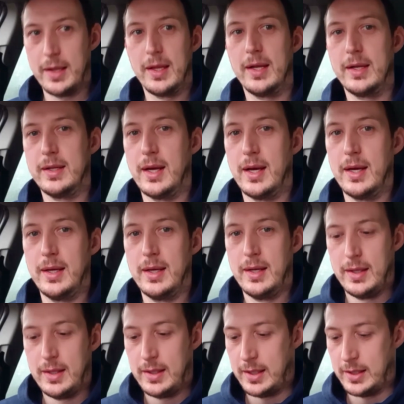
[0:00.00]
And then
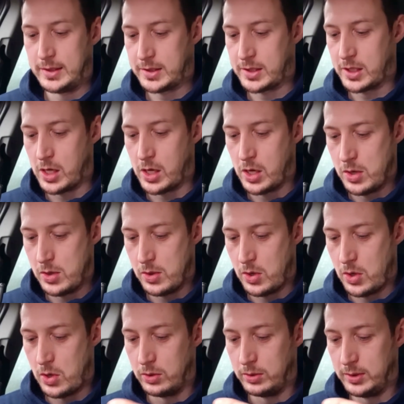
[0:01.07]
let's go
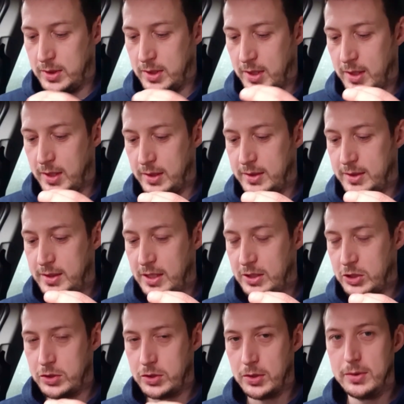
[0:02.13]
on to
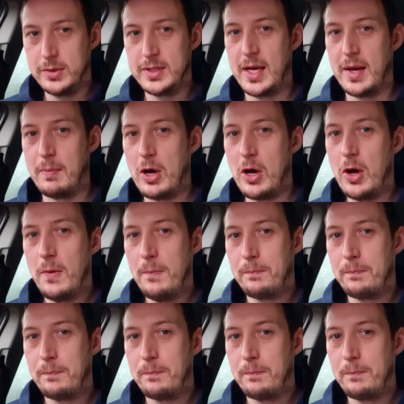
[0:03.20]
digital DMR.